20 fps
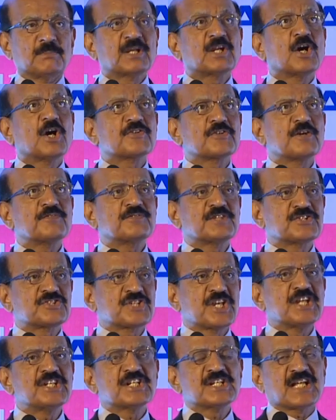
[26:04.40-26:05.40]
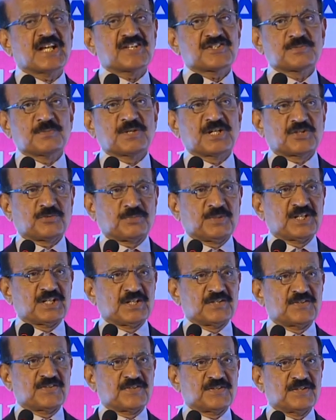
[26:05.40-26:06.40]
because of the change in customer
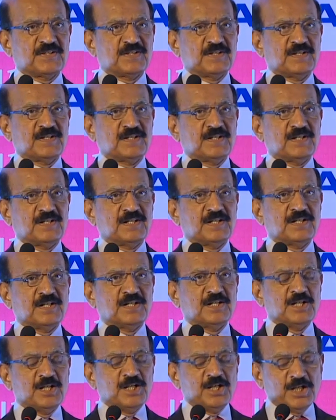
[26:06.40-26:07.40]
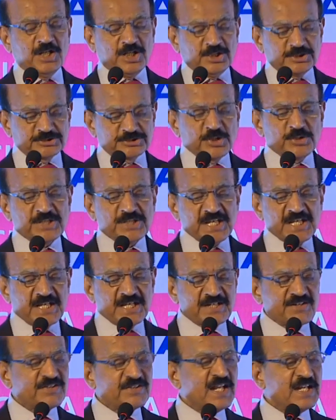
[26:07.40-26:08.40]
experience. So the
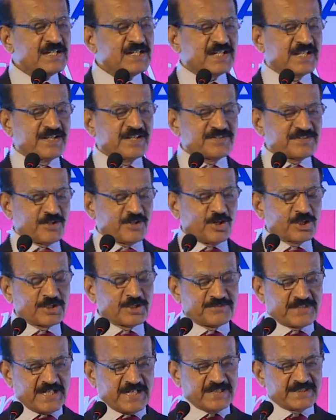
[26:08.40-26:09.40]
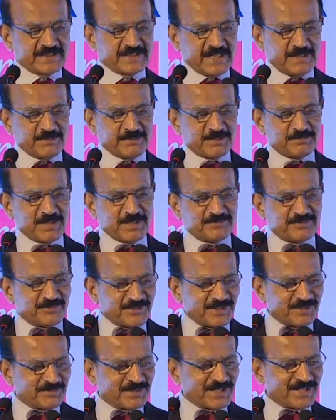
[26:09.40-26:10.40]
result is, all of that, I'm at my
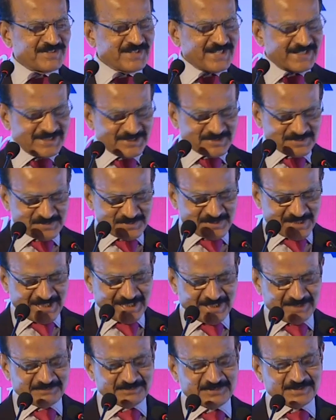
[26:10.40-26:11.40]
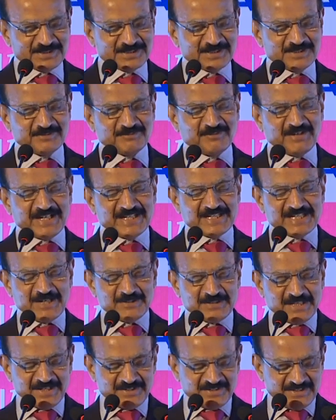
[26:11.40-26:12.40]
15 minutes, I need to wind
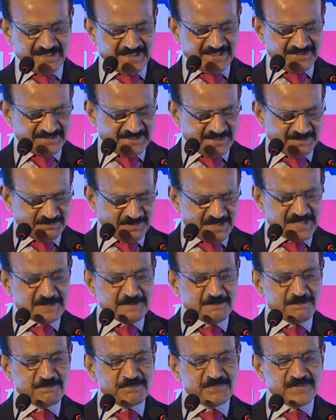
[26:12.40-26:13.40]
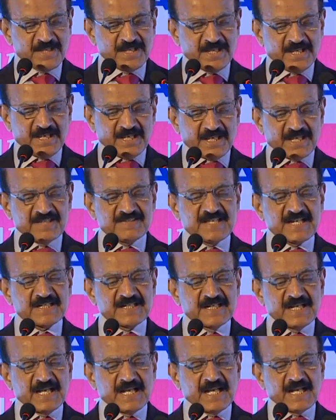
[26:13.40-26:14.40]
down as ASAP, is
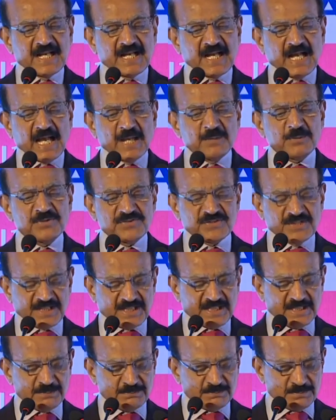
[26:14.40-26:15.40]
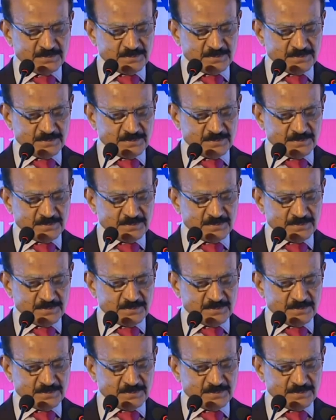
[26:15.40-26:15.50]
that I would say